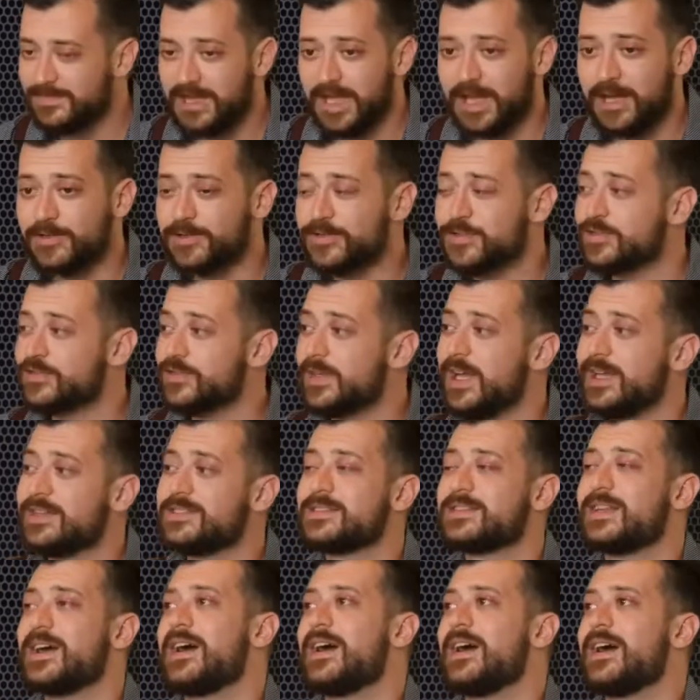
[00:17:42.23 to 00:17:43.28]
I was
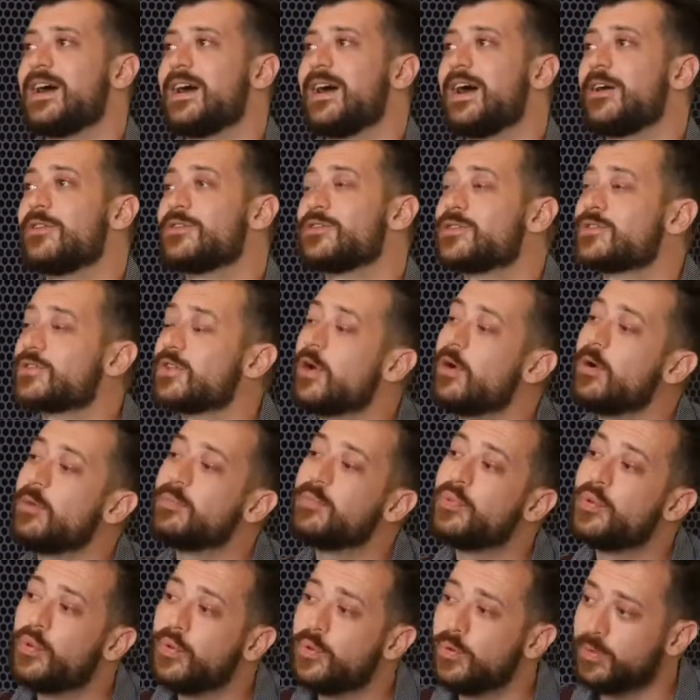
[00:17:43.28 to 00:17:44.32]
stressed. Uh, I was
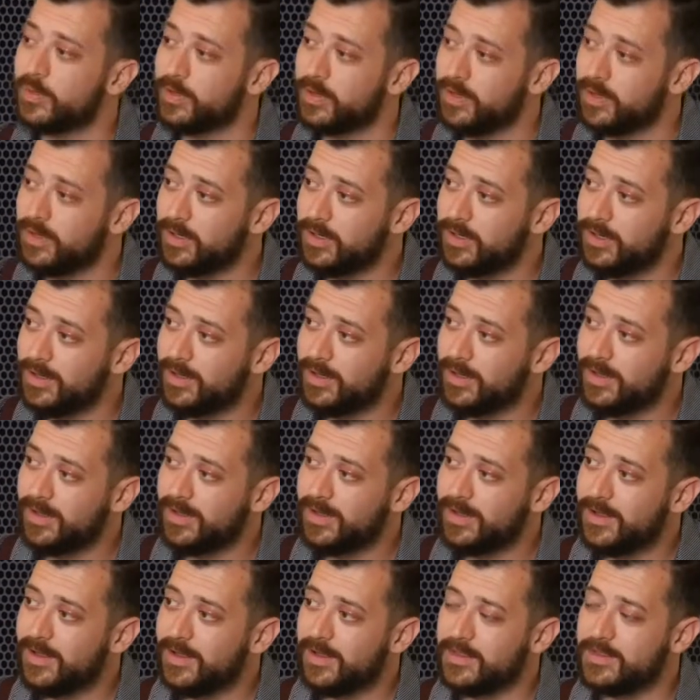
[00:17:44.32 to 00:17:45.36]
so poor
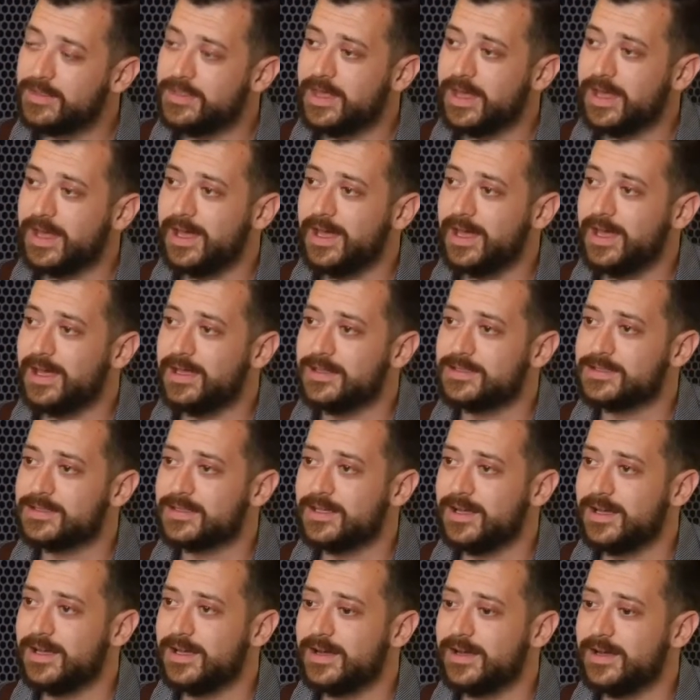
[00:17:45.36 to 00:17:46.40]

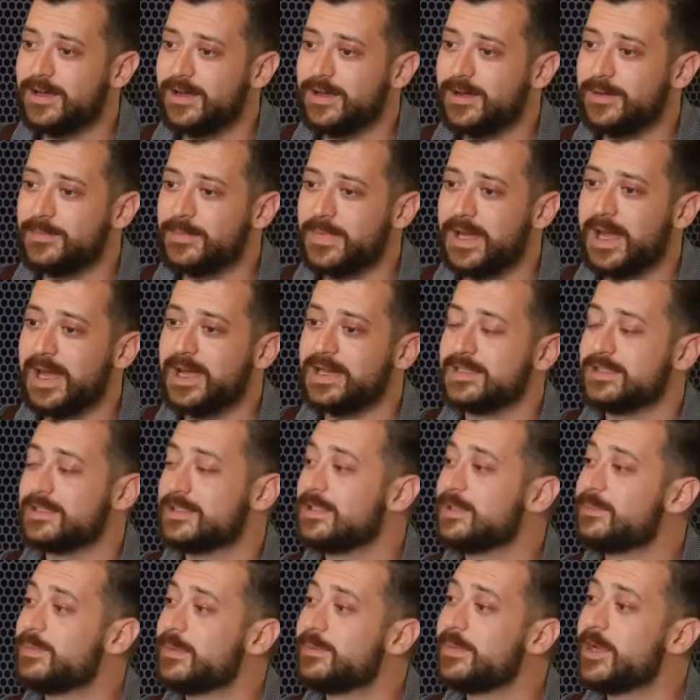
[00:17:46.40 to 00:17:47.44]
that um, I had to
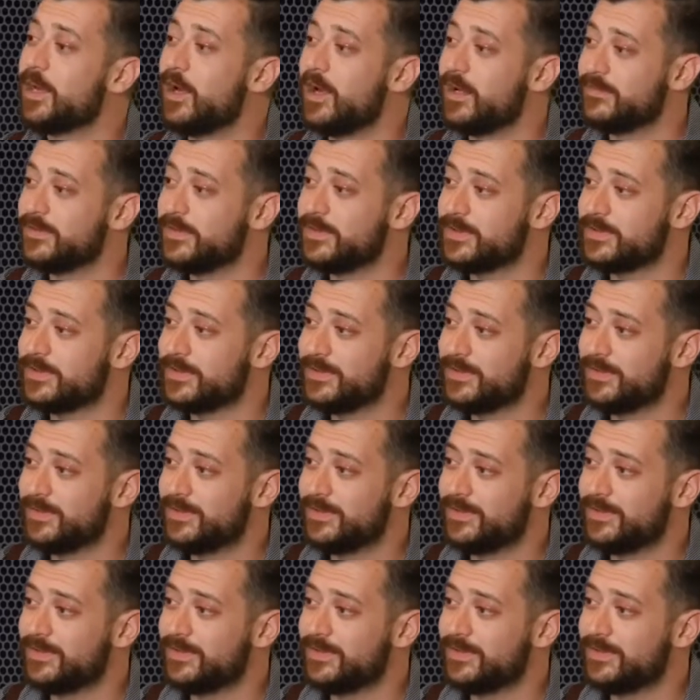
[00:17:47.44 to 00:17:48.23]
sleep in my office